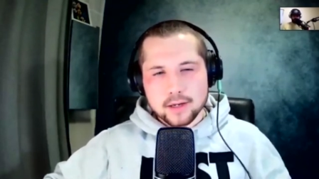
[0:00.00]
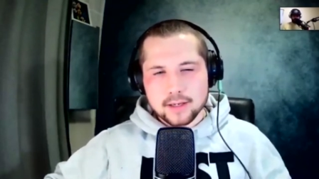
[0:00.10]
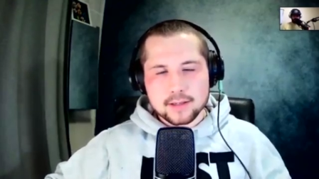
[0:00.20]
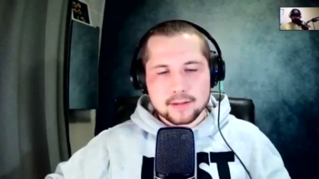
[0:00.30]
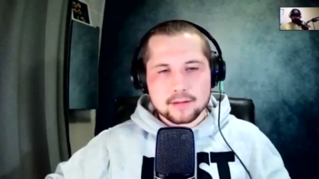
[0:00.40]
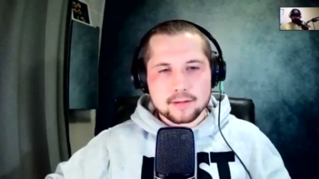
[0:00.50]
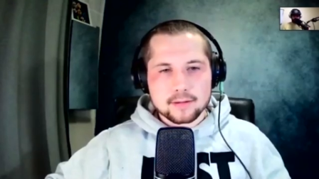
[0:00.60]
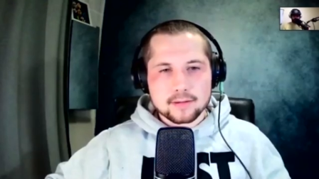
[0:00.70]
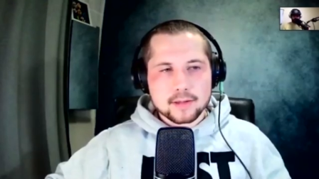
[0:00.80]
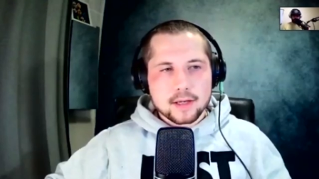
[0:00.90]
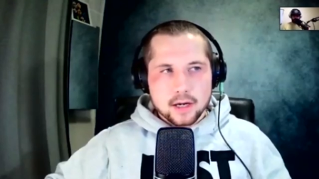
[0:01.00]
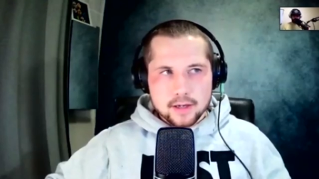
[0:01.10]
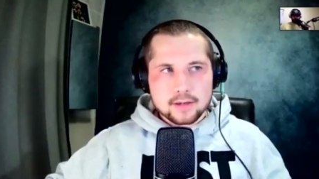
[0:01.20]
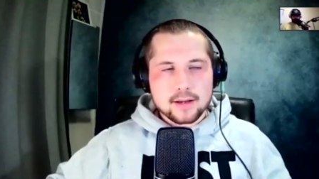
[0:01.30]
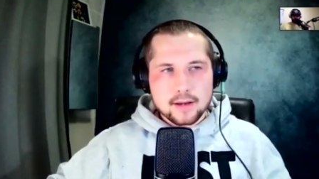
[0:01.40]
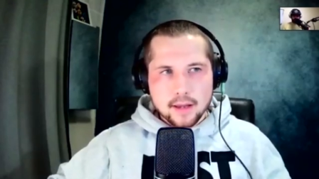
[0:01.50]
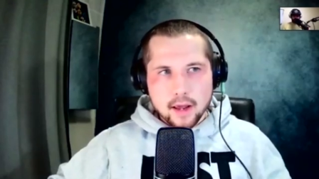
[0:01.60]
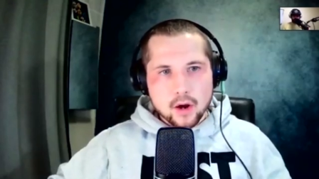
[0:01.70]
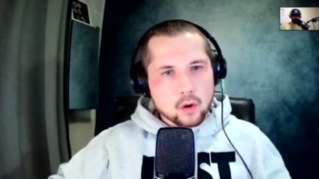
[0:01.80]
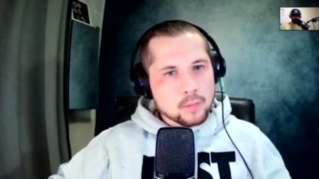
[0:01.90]
I think
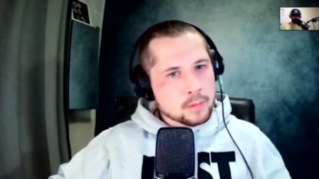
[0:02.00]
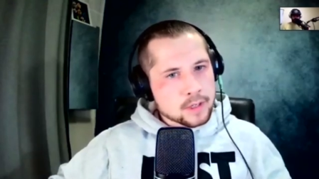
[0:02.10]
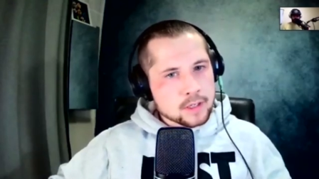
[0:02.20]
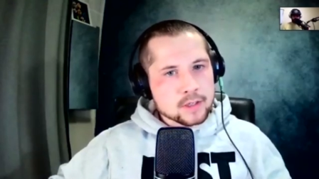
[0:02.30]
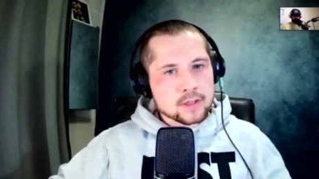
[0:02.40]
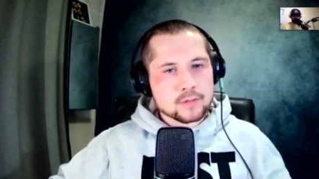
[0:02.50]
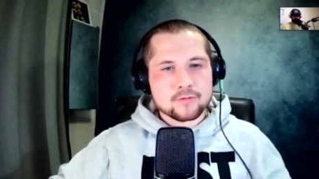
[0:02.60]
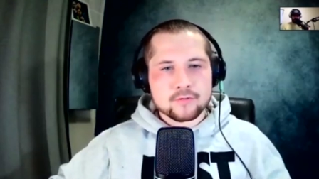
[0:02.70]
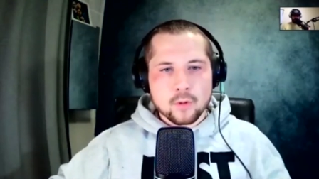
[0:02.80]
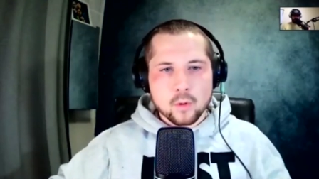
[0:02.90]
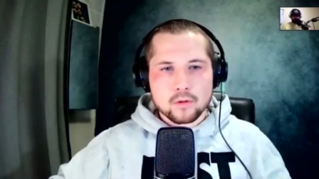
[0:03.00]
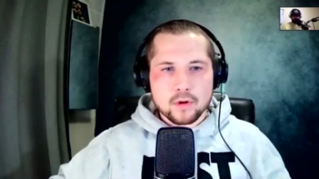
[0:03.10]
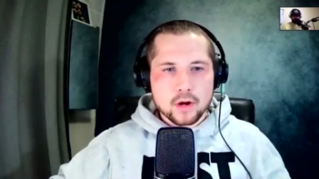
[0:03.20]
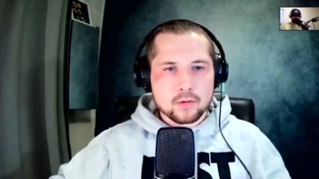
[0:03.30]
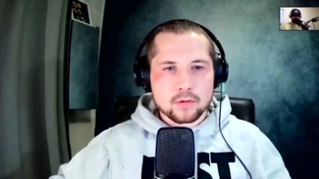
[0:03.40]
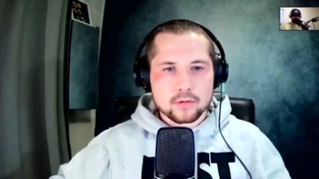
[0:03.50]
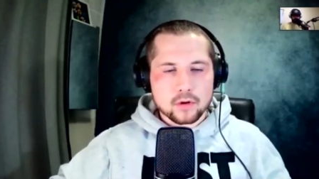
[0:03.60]
TKO maybe third, fourth round,